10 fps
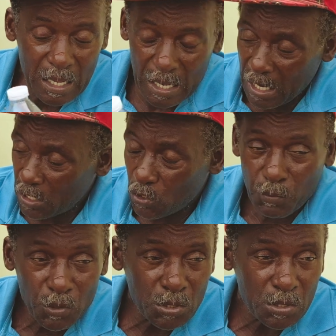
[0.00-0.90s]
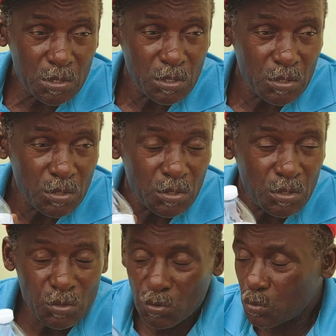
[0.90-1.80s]
And you must,
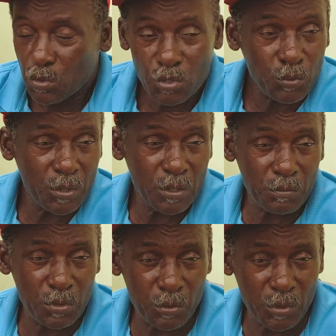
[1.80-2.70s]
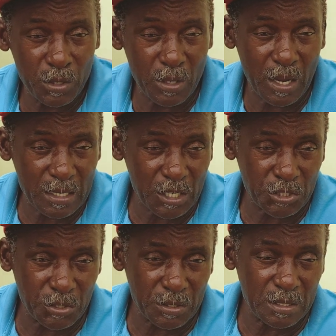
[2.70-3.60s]
you wear a
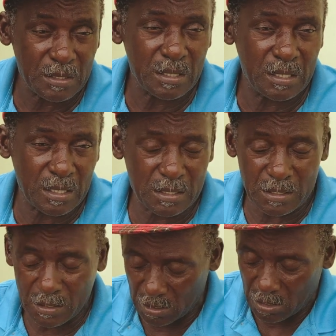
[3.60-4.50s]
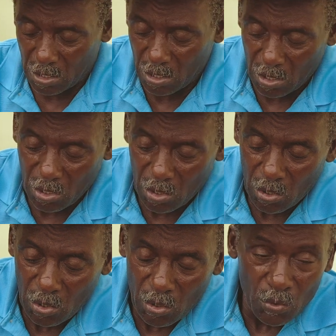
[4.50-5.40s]
undershirt. He say yes.
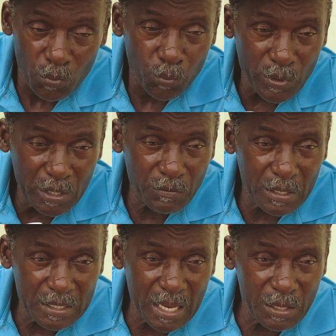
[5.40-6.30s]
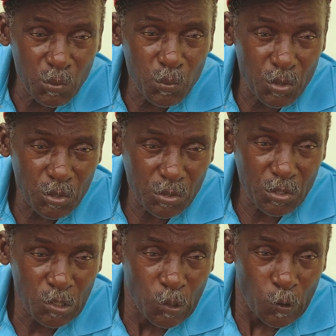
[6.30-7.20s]
Whenever time you
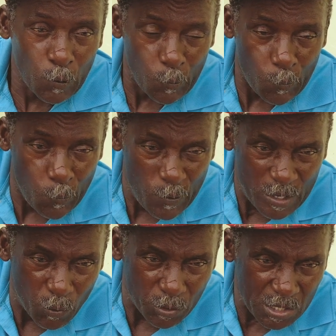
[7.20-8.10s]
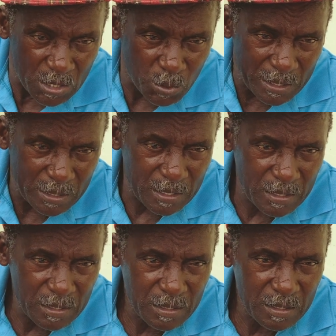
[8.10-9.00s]
work, wring out the sweat
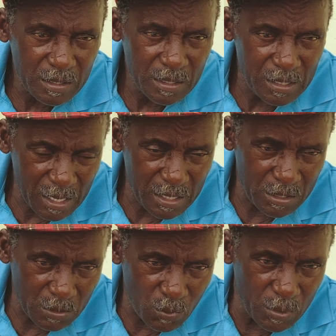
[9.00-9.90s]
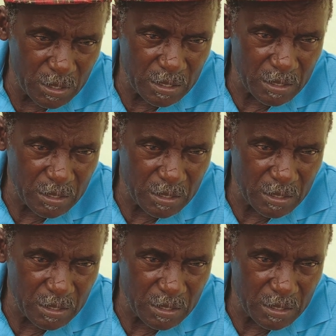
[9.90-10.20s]
in this body.